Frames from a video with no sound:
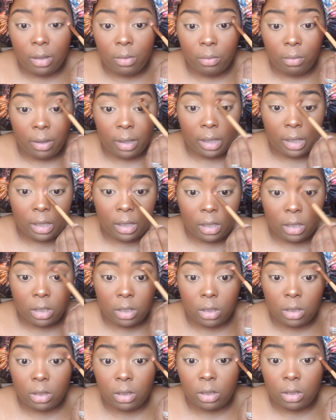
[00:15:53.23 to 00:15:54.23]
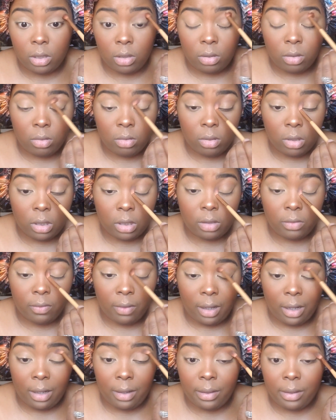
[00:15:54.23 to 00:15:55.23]
recognition to this
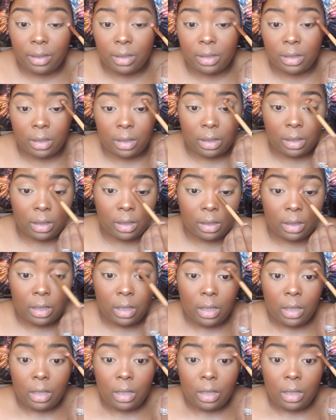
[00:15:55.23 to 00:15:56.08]
virus and